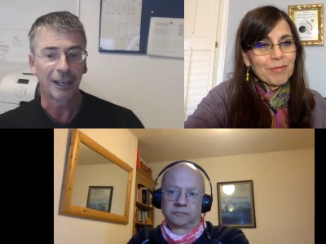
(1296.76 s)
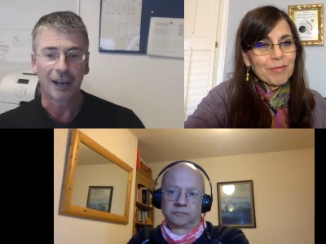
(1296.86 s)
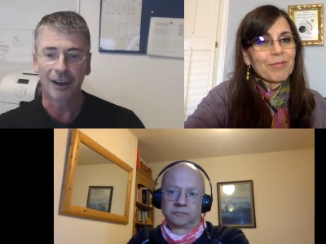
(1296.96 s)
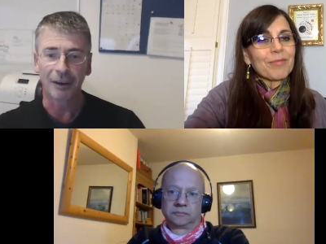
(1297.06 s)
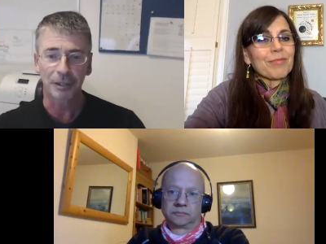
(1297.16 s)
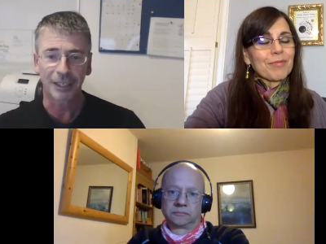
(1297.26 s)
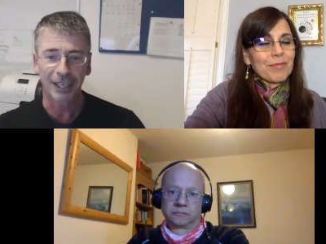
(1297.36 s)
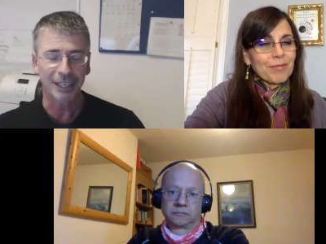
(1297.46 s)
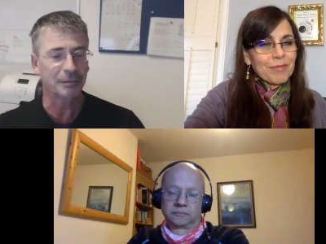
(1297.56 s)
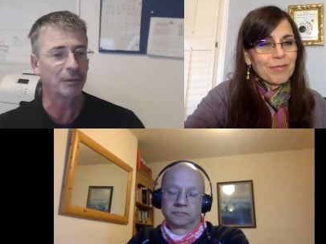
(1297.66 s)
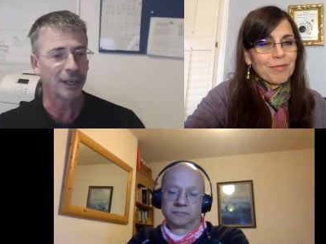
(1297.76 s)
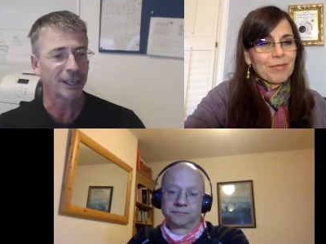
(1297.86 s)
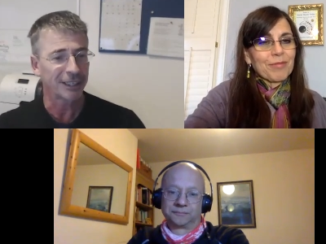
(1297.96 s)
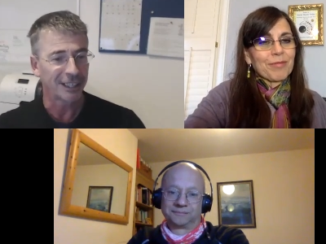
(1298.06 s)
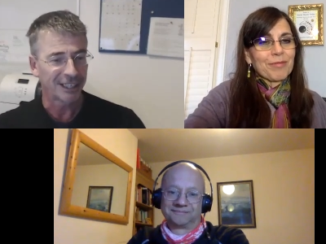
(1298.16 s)
Speaker 1: I would say that's my,
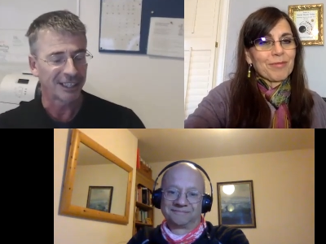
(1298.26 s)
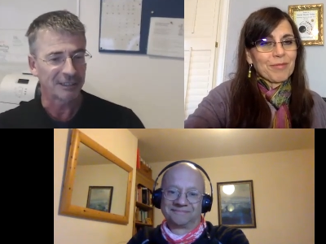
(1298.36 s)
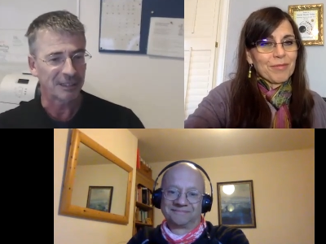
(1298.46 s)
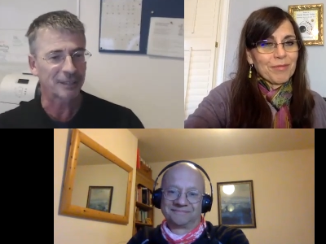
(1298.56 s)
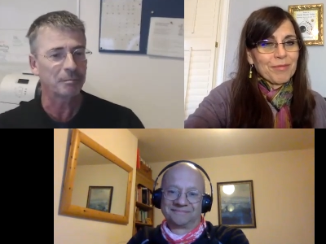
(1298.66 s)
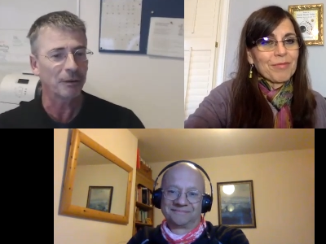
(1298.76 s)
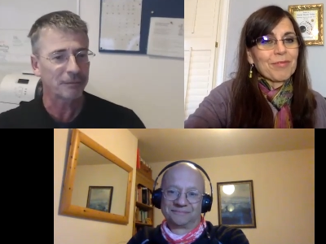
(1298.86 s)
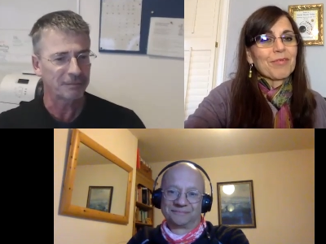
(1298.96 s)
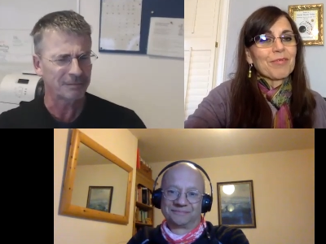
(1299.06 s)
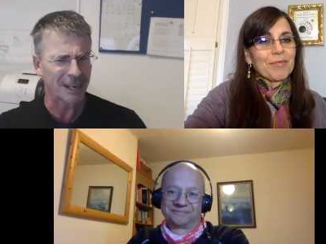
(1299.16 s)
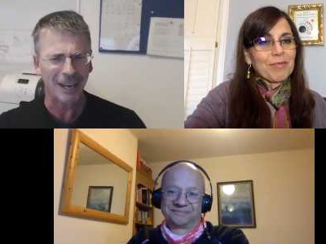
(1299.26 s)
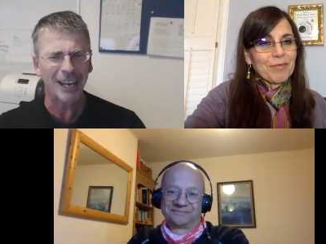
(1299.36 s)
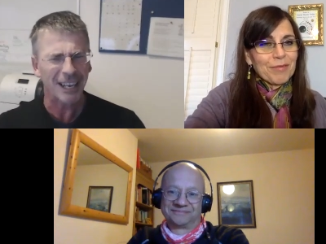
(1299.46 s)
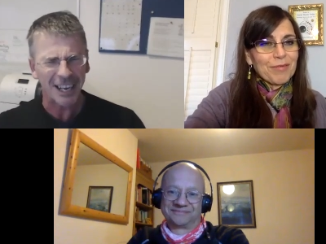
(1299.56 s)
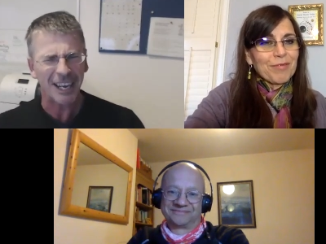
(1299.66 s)
that's my, it,
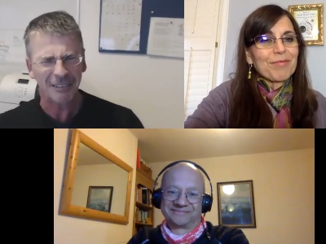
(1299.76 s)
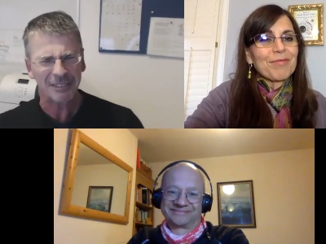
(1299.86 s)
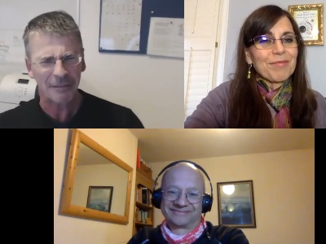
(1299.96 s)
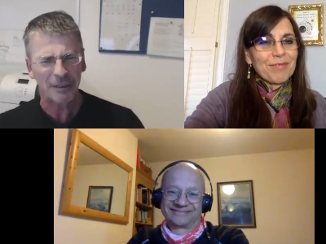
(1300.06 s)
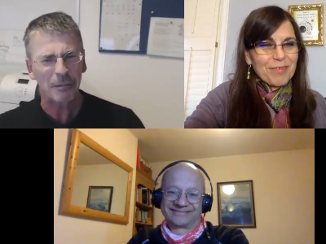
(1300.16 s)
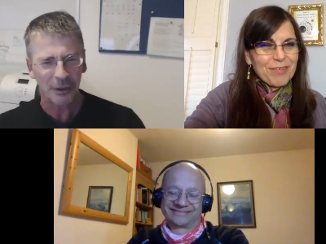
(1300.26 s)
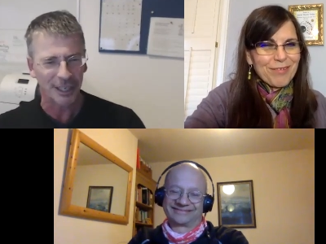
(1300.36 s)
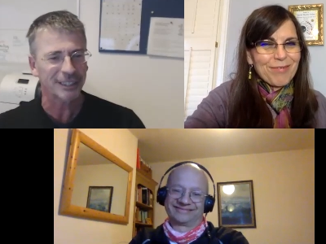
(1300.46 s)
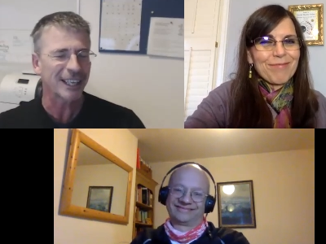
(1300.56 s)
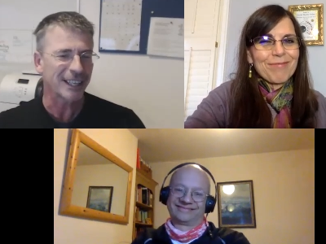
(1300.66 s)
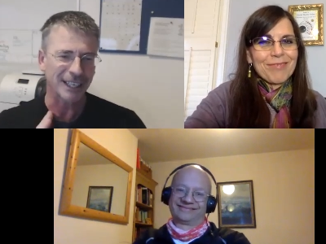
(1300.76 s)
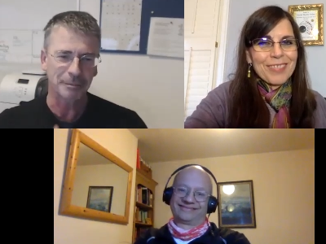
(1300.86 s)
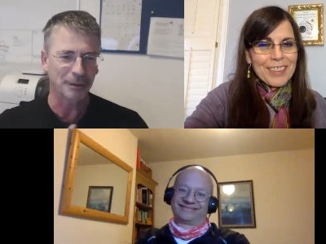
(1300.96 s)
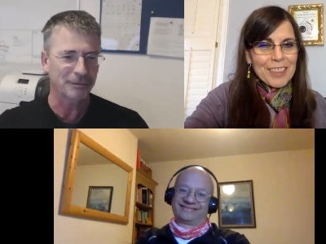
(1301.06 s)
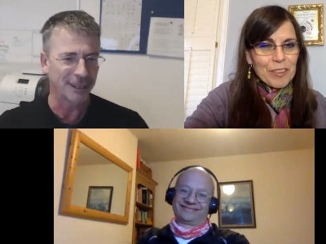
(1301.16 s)
it, it, if I'm honest, that's
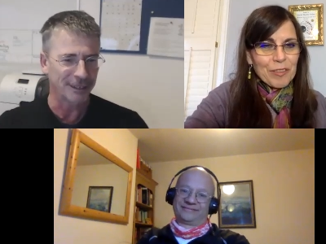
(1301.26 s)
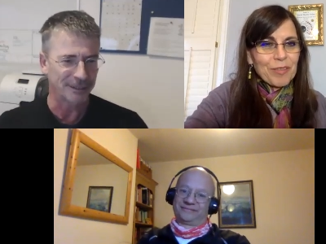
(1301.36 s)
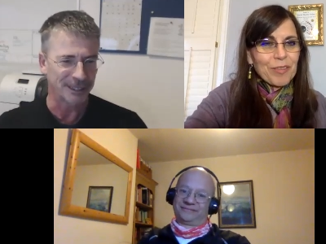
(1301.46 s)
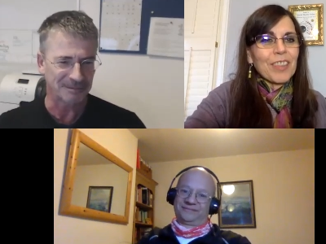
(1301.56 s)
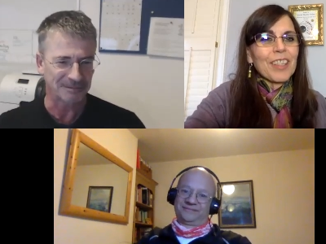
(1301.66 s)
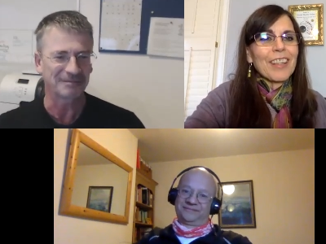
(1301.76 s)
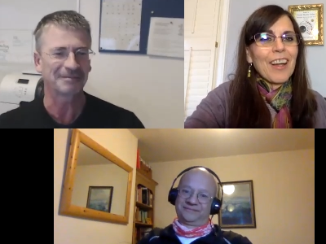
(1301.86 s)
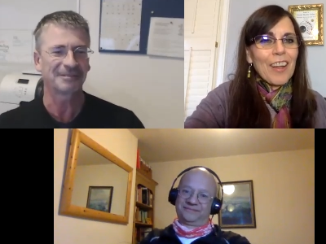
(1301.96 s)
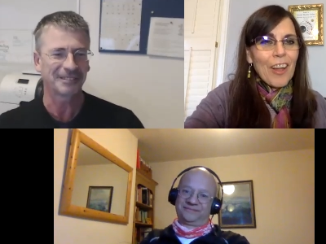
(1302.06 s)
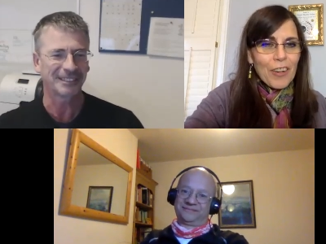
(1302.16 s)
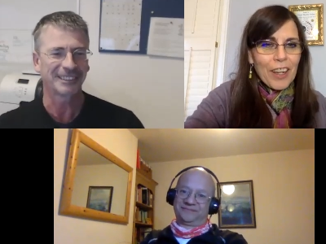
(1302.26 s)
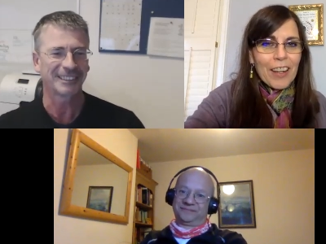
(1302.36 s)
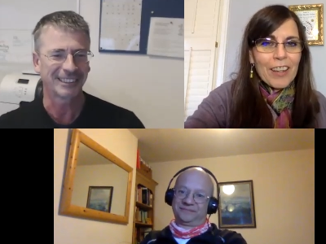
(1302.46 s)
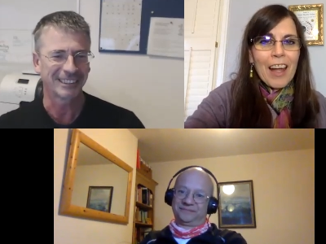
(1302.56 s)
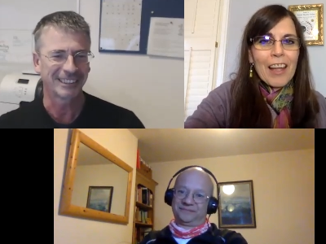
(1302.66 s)
my favorite.
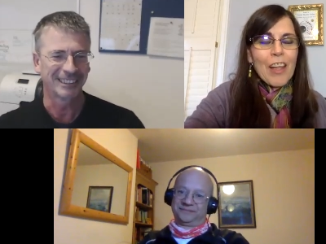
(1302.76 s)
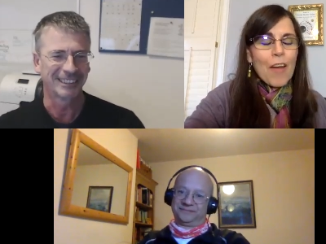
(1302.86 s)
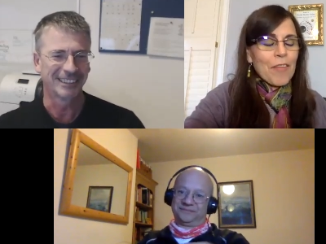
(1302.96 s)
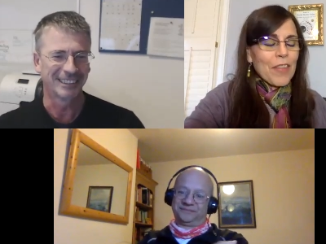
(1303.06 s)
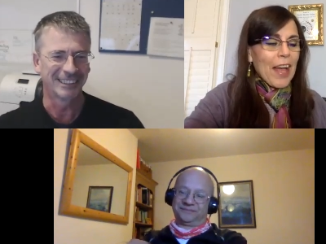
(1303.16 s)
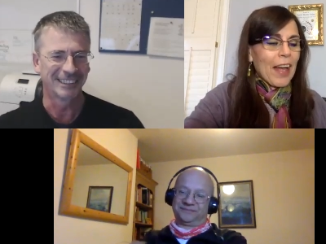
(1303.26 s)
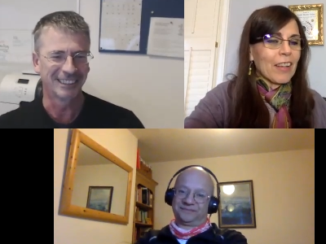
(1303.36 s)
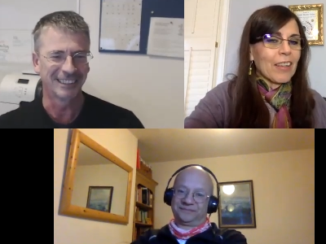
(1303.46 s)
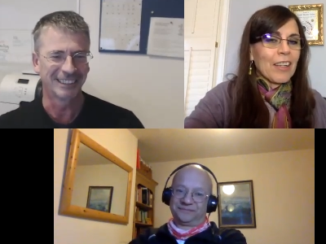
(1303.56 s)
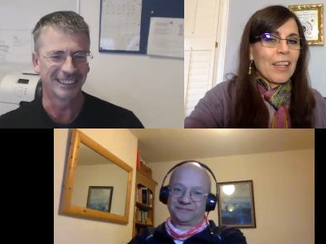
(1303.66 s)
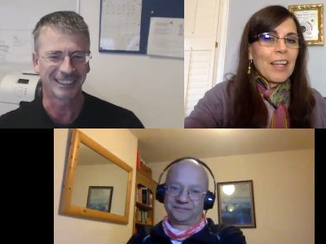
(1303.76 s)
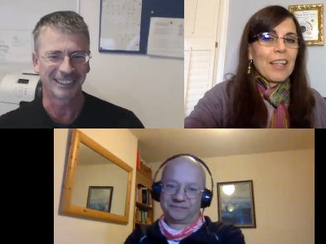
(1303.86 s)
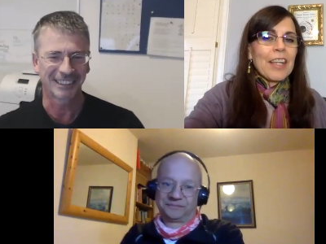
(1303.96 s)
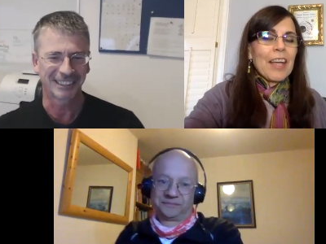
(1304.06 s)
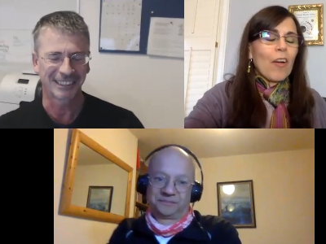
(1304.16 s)
Speaker 2: Okay, I love that.
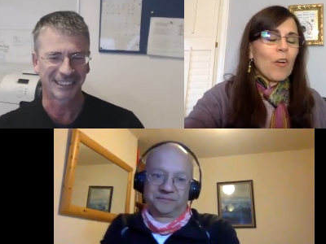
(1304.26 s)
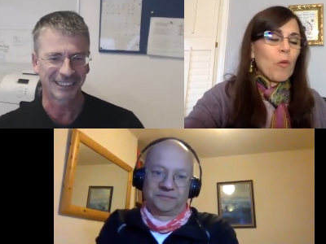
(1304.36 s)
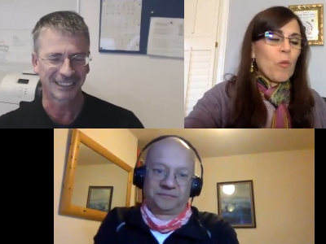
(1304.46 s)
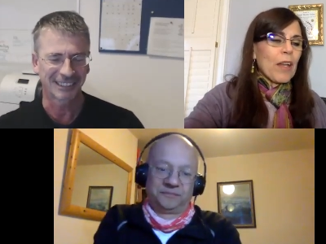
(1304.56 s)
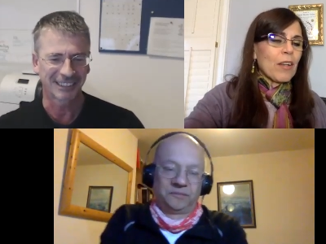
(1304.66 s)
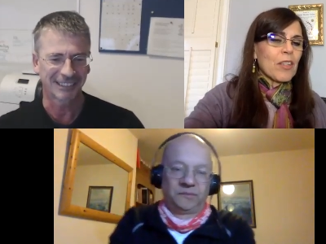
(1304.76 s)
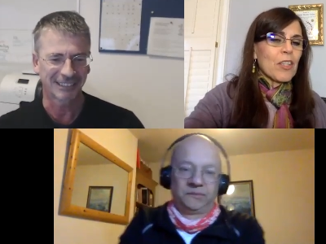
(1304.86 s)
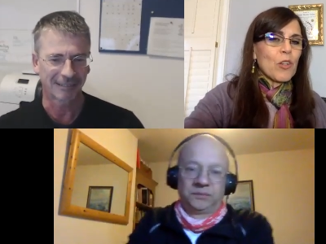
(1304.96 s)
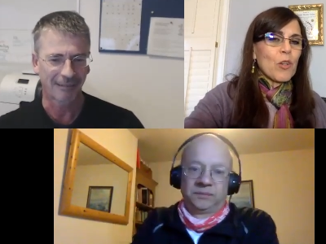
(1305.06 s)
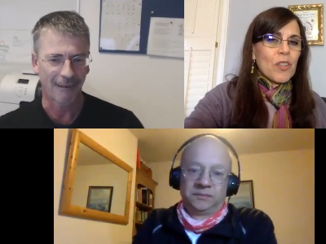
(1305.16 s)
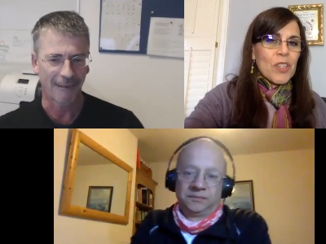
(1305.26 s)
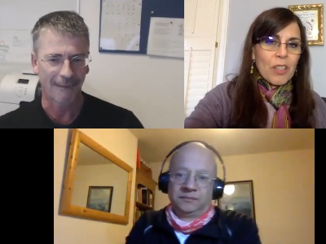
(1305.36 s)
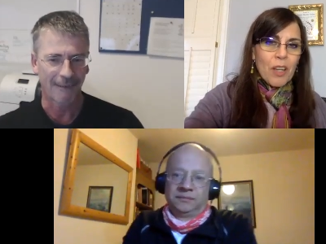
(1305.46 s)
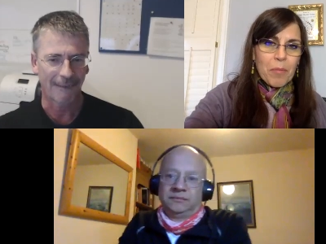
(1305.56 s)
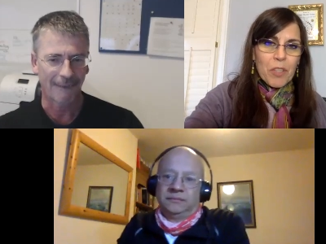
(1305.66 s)
Now, when students
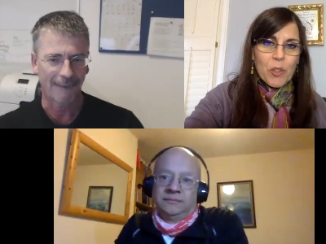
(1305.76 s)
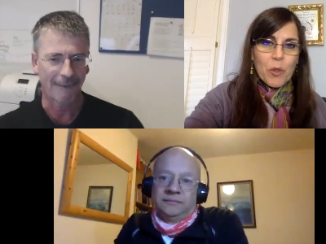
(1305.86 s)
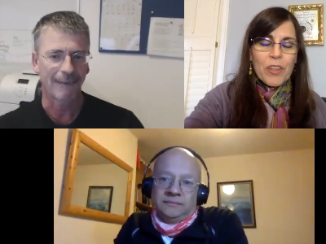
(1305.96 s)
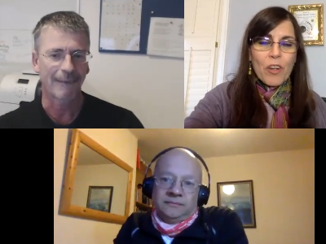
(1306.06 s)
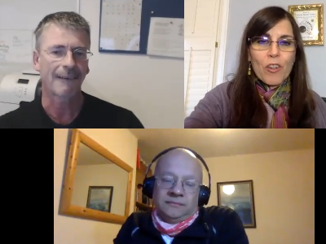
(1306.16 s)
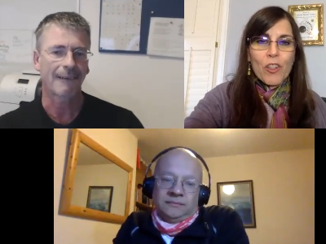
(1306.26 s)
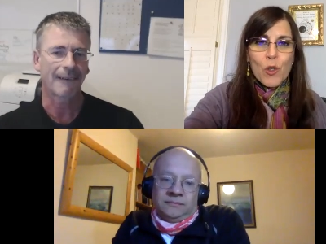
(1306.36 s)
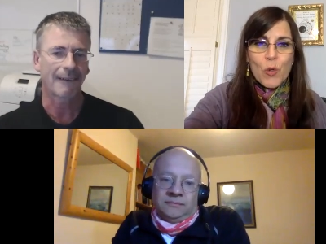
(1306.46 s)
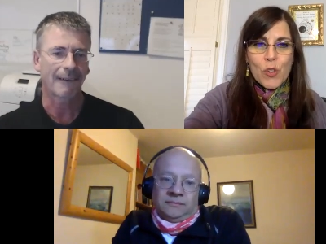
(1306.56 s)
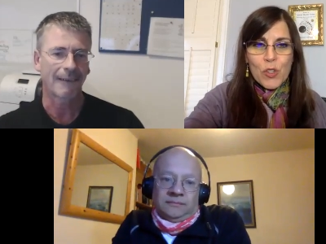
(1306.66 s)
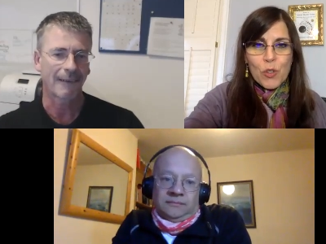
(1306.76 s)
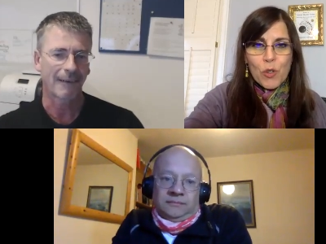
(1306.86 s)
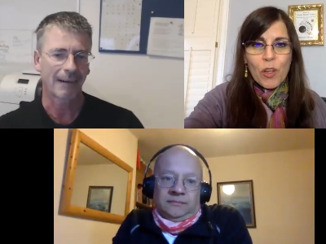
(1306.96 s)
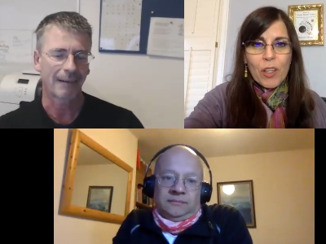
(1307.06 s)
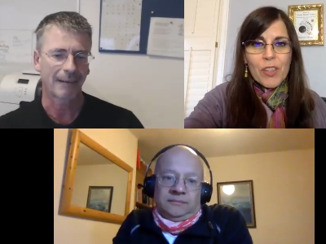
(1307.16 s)
come to you and they're new
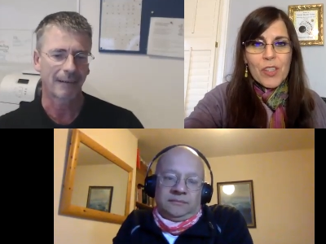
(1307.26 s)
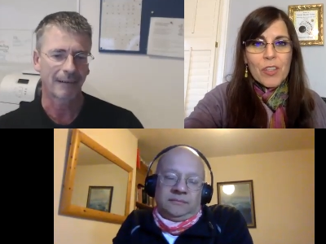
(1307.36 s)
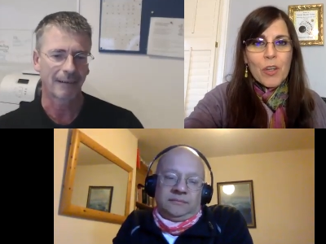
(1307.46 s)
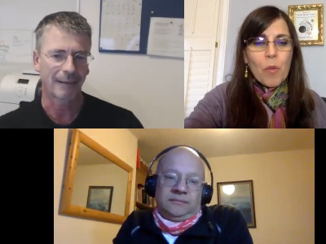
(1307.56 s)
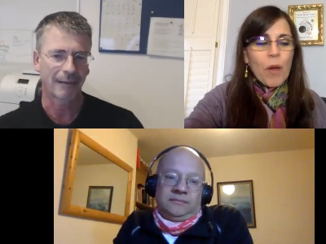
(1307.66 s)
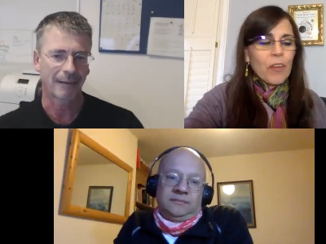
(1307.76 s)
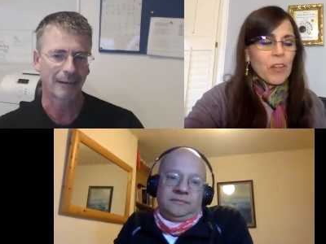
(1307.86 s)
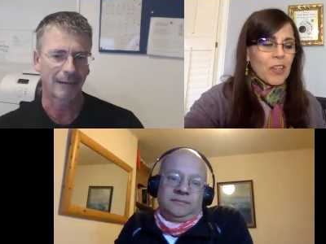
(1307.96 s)
students, you know, one of the